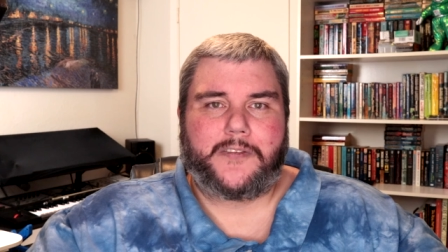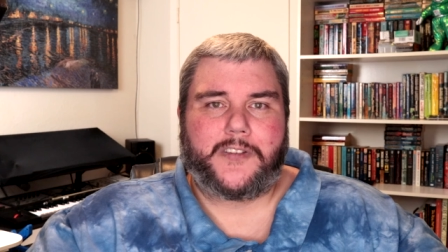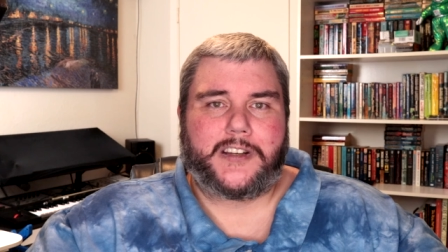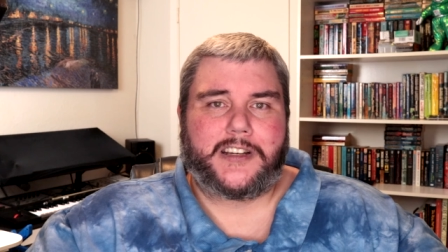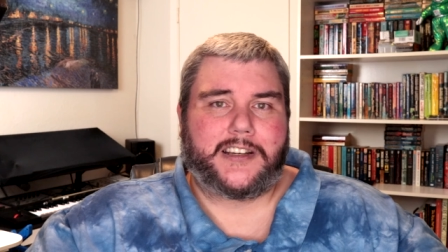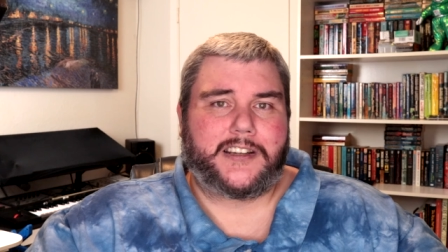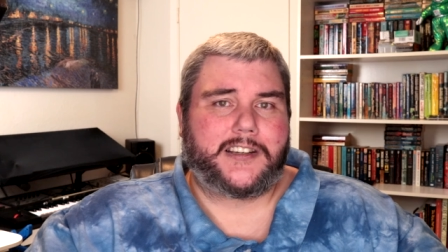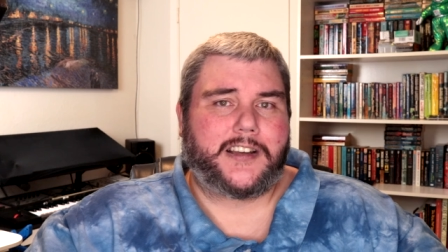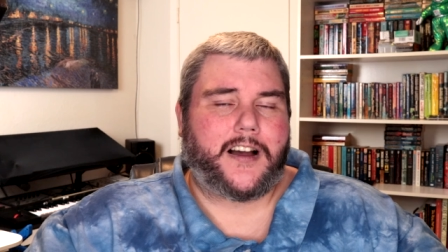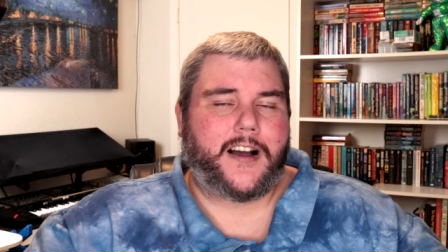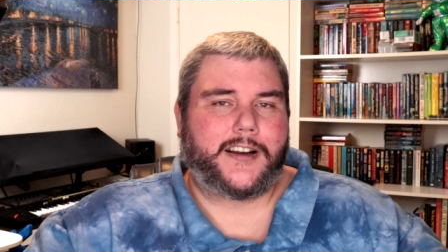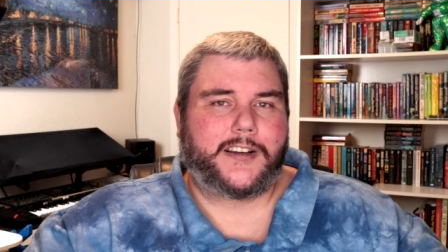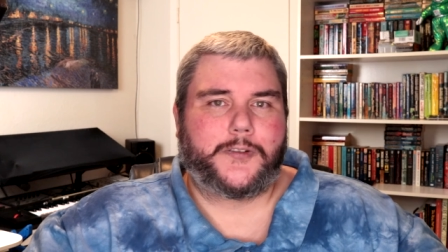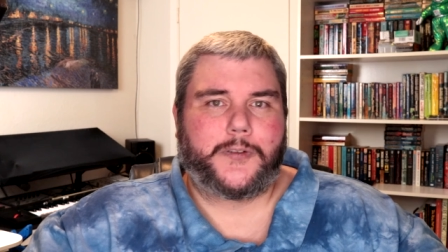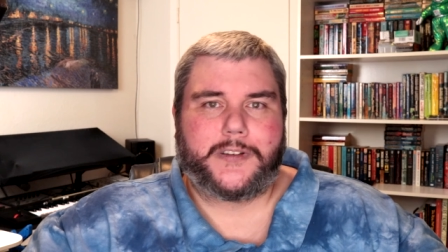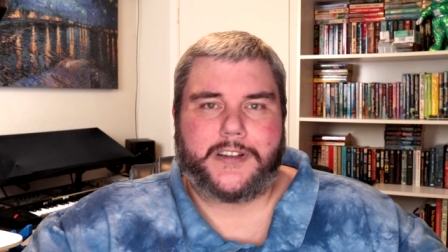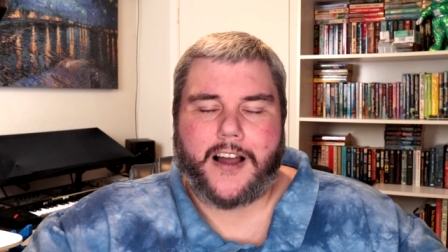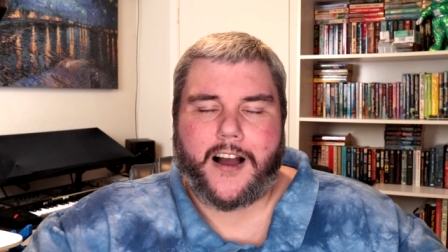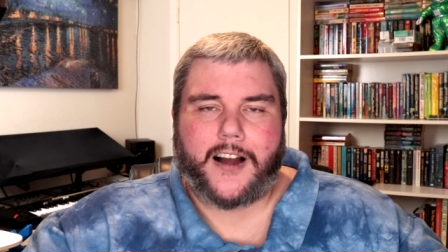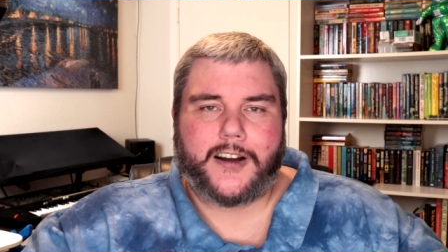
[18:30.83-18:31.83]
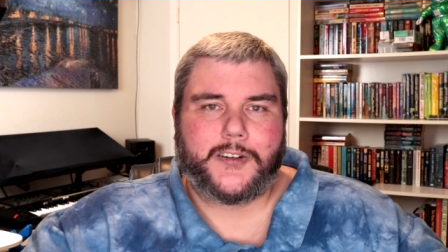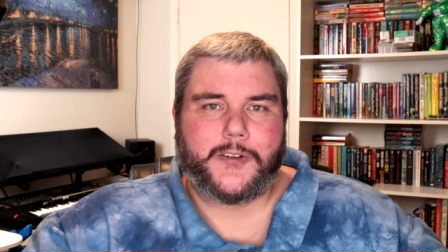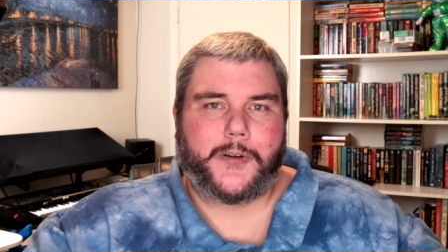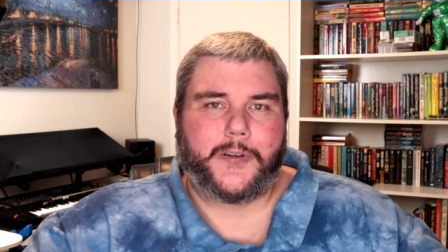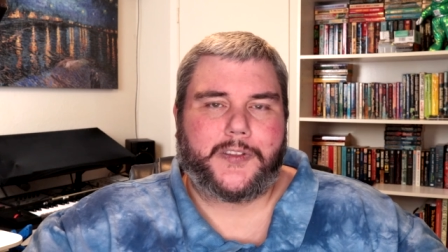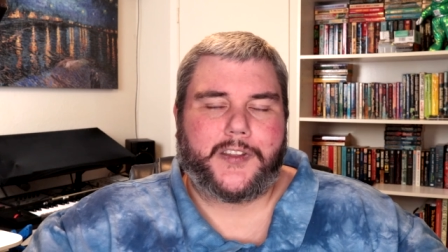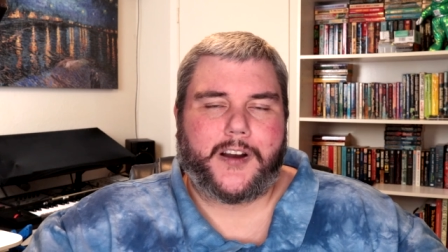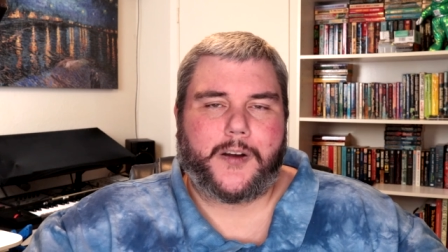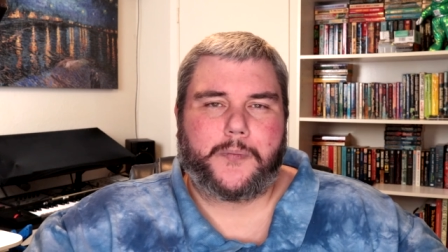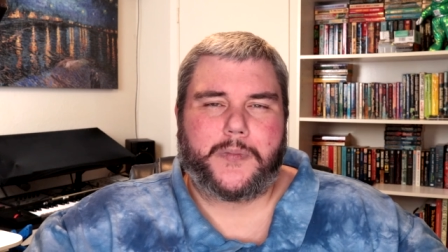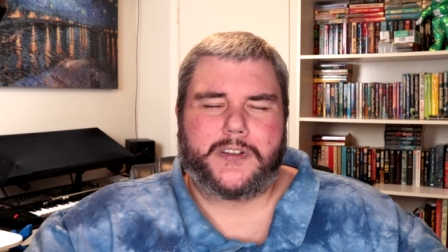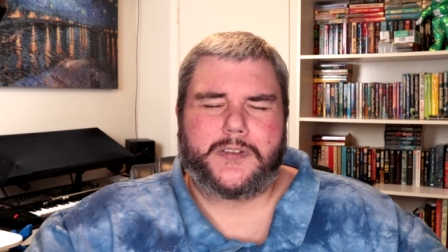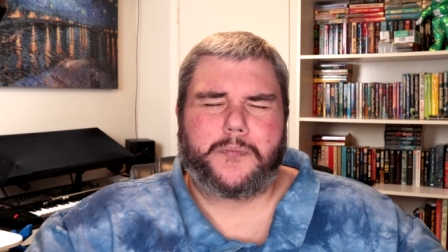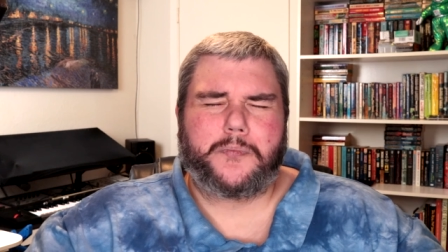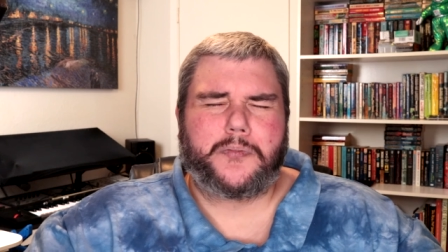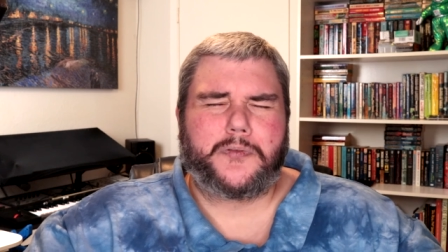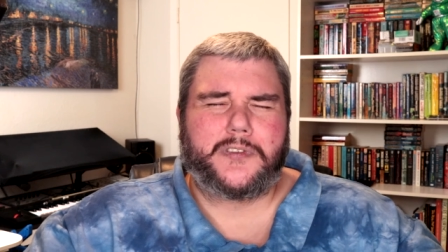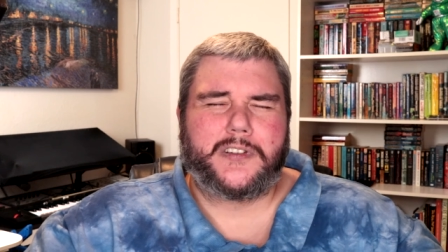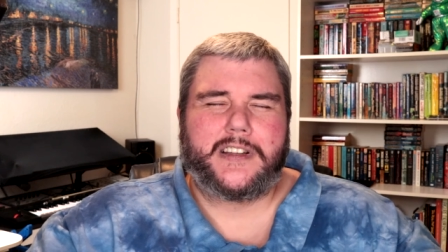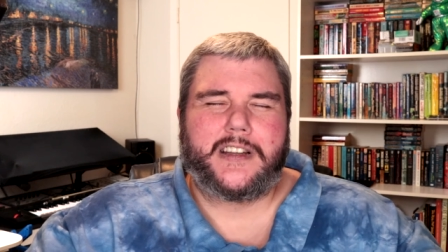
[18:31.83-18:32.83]
if you need to talk to a doctor or
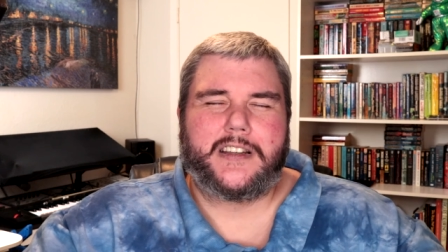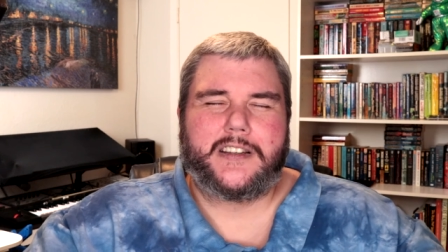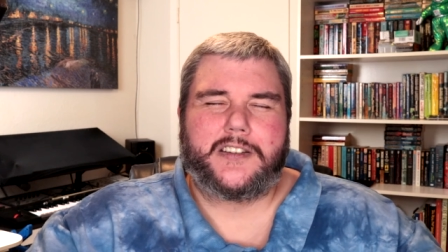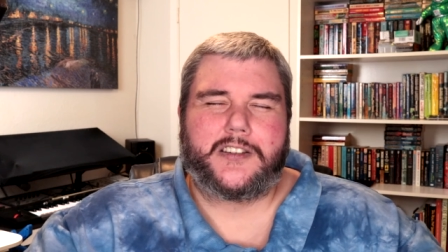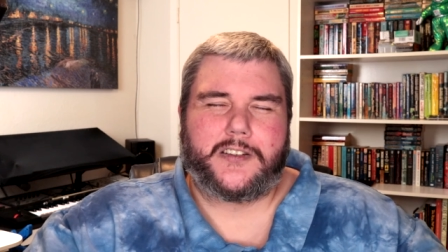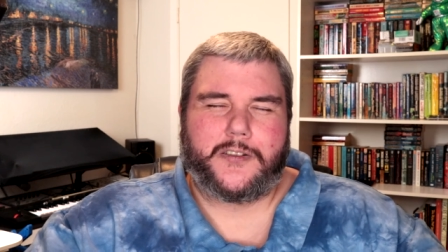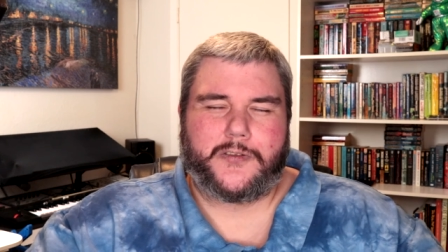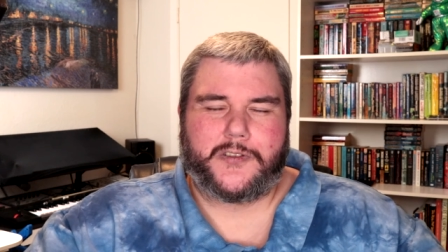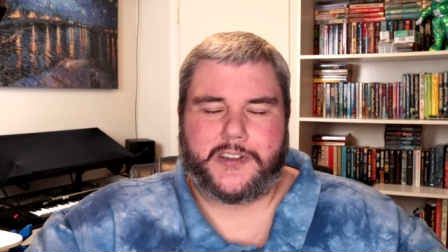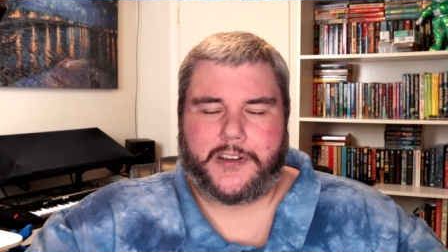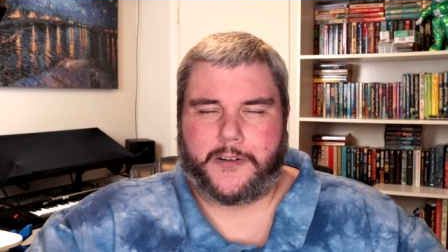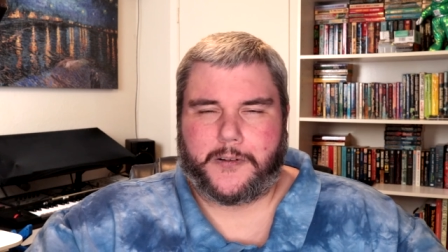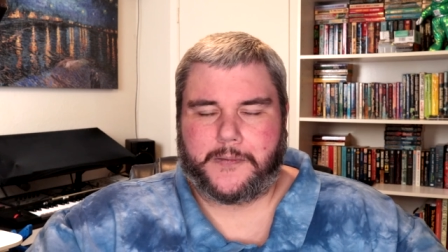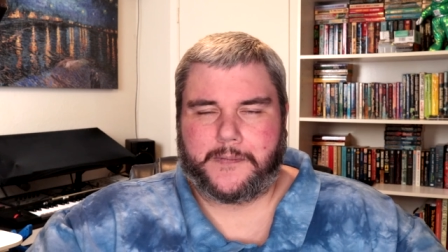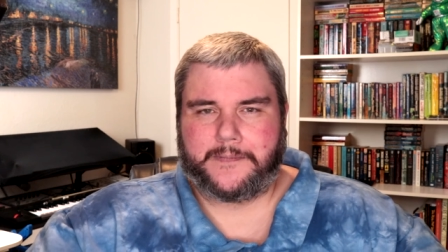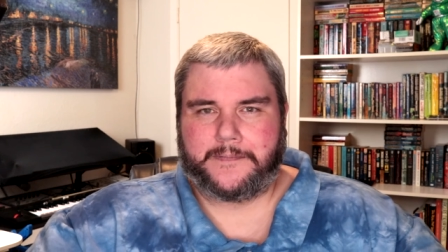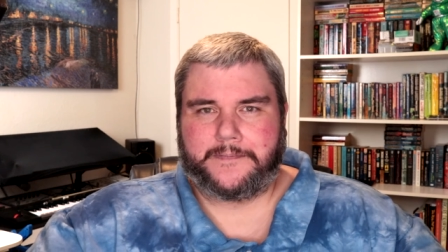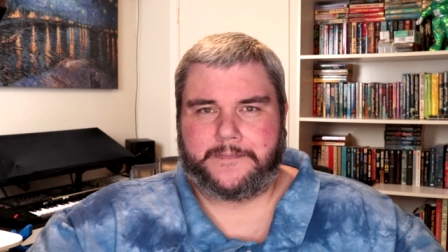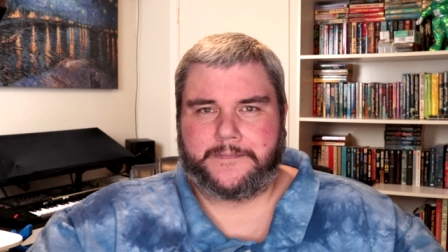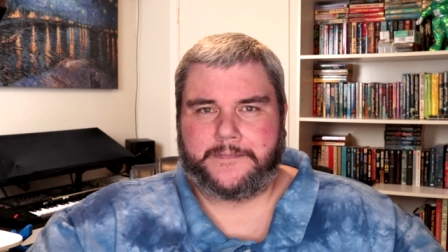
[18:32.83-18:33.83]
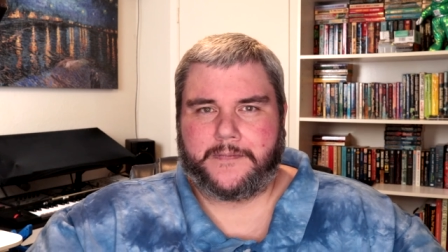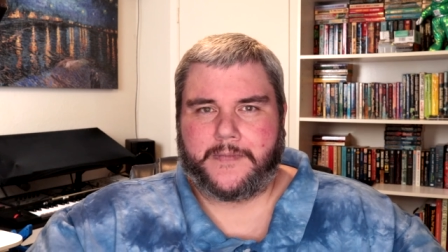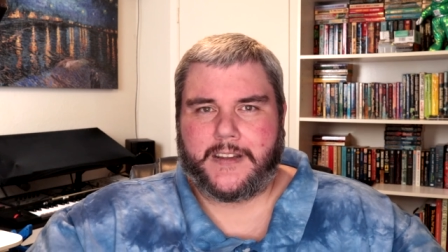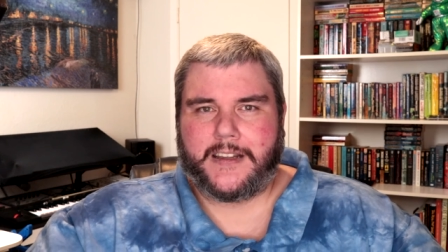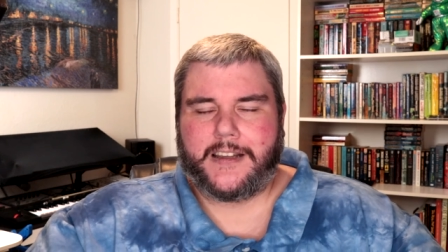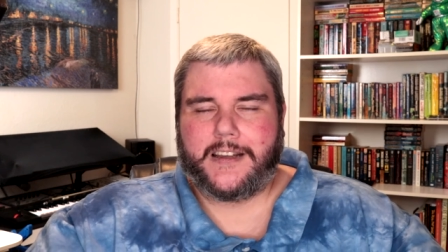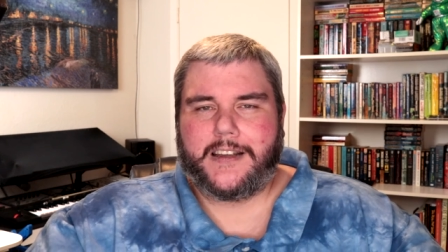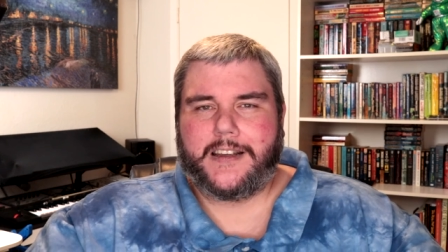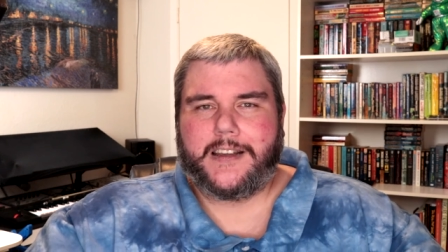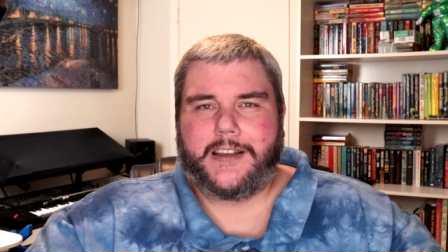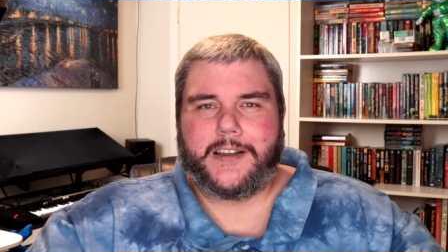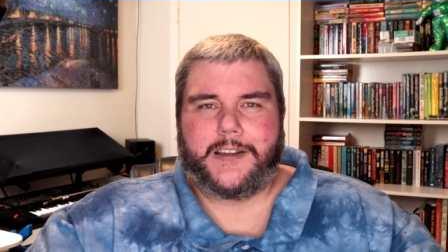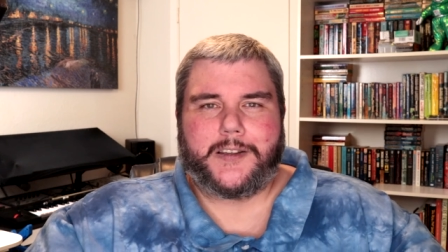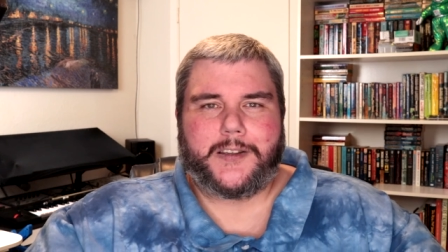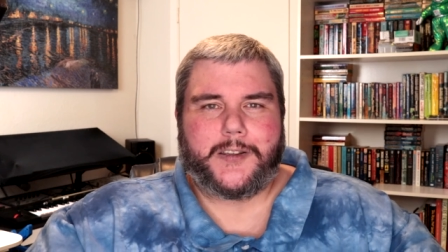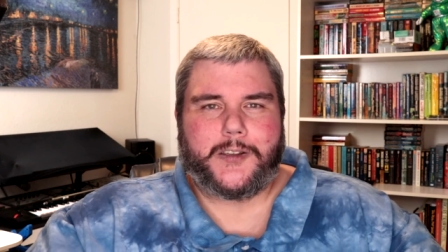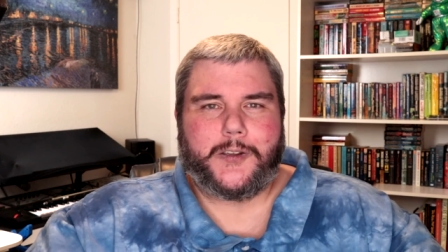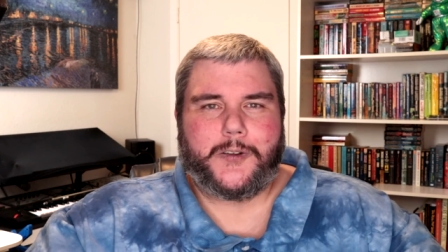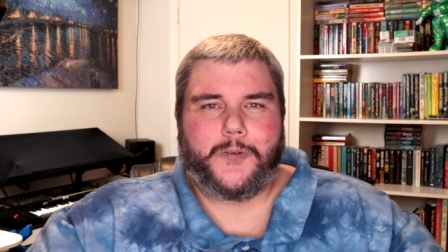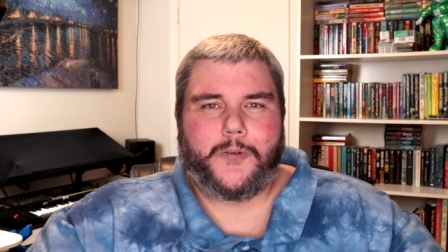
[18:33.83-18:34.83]
therapist, please do so.
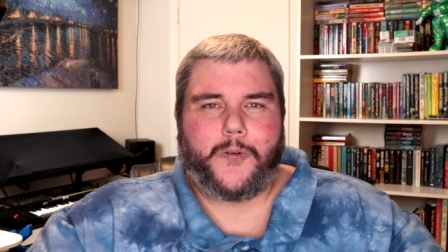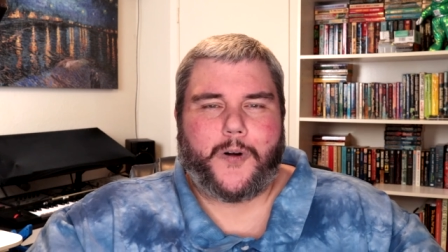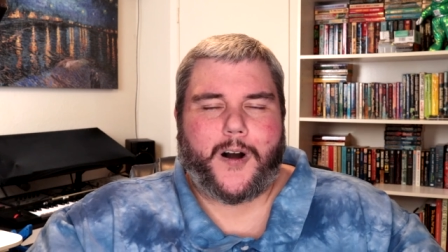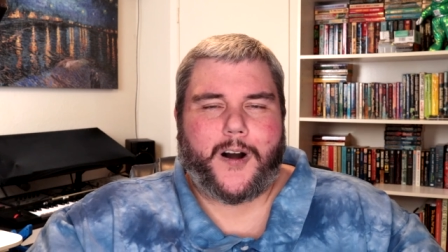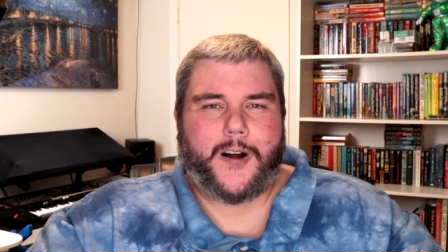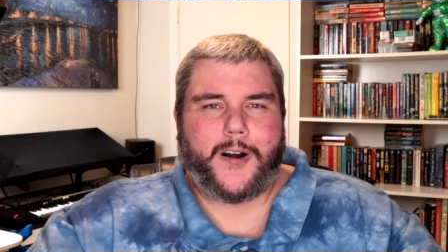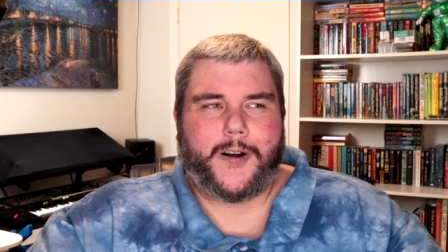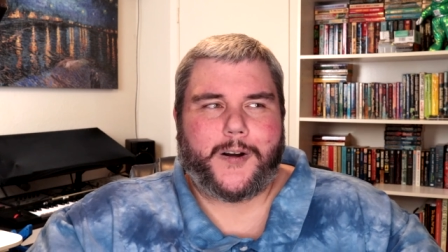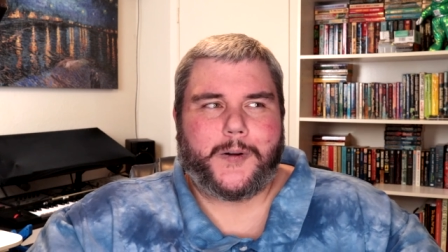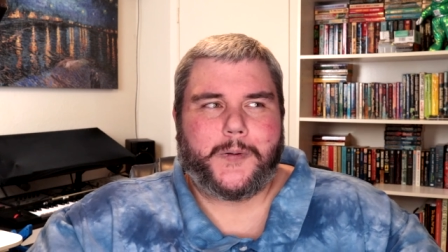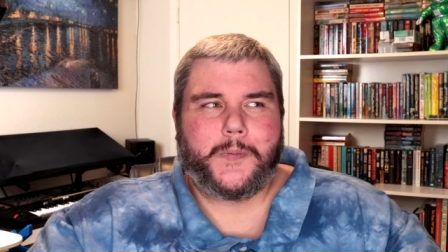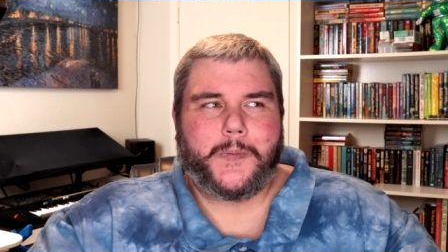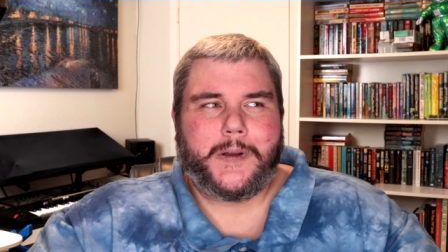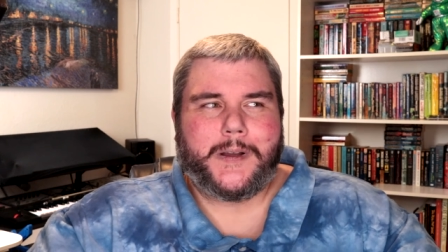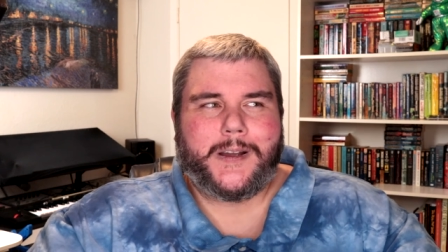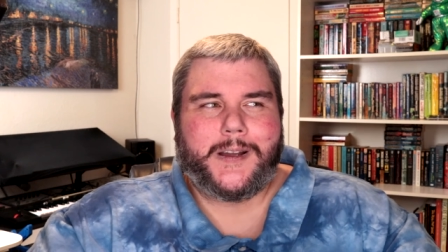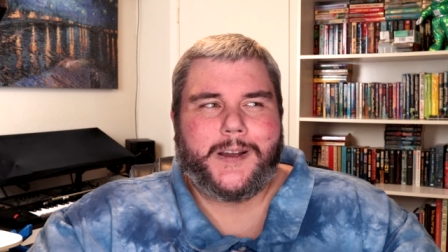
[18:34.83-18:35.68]
You are